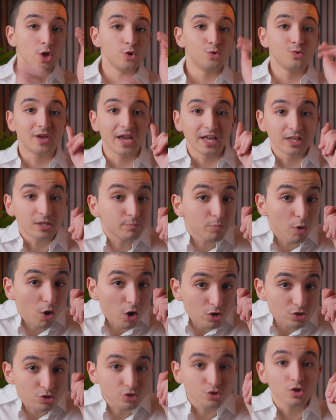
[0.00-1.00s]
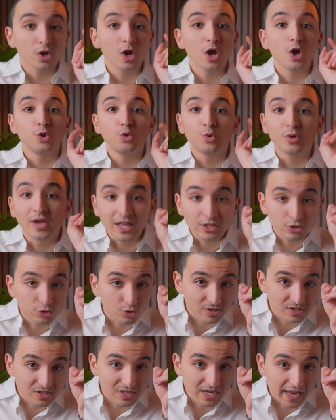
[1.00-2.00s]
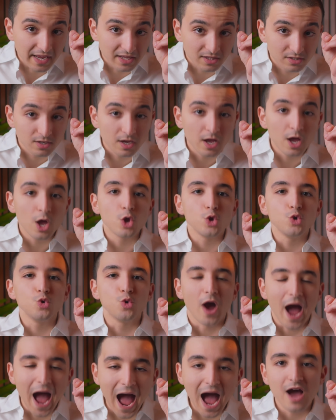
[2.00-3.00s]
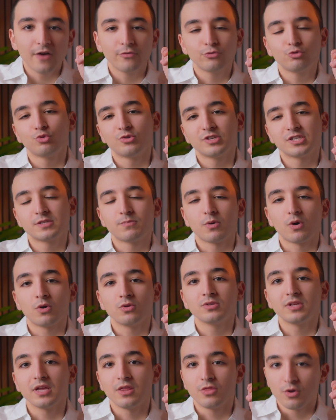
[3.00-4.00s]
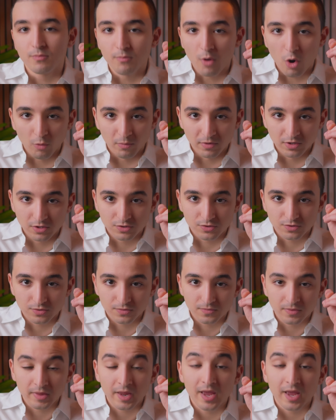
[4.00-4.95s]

You can't pause, you can't translate. You have to respond in the moment.